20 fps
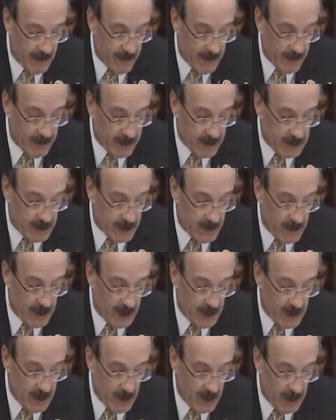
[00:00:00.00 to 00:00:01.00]
from
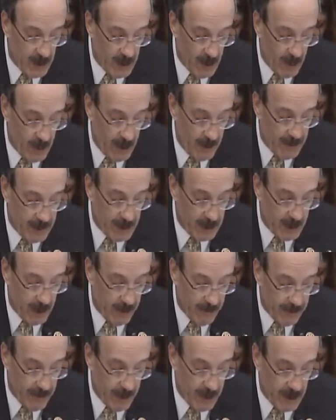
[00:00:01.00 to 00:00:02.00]
pursuing a nuclear weapon
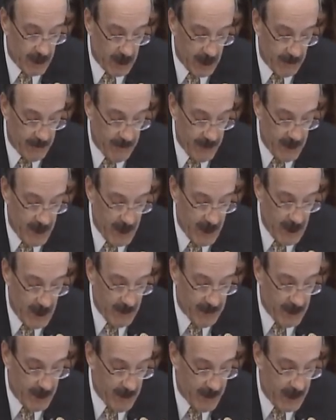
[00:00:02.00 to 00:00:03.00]
covertly
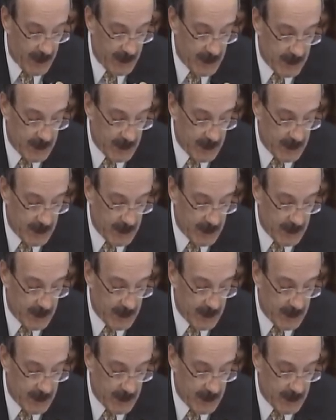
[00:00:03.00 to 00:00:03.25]
if they make a